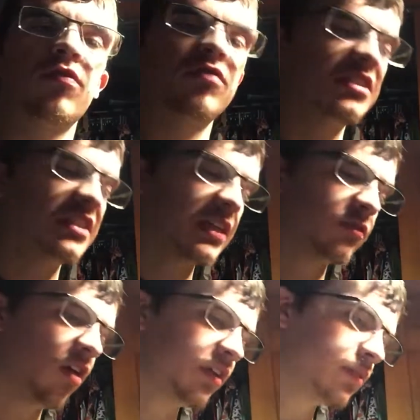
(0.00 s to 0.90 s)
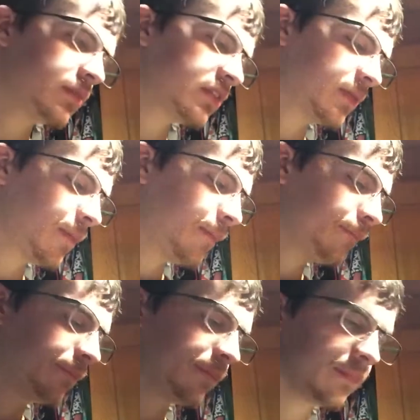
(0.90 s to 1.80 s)
6 volumes?
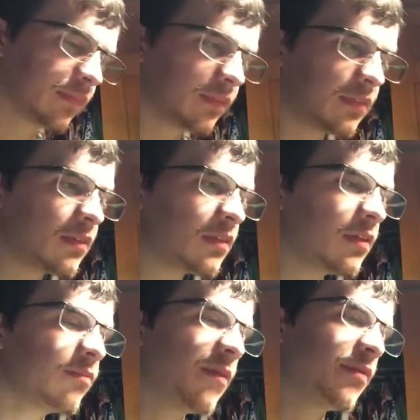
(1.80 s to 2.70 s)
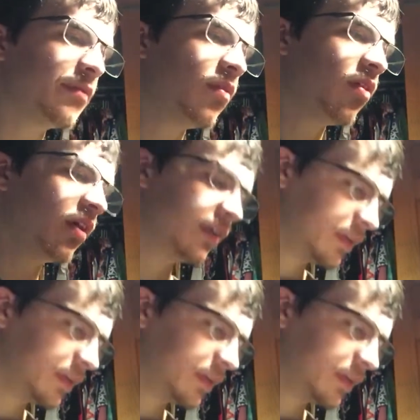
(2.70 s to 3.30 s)
Maybe even more.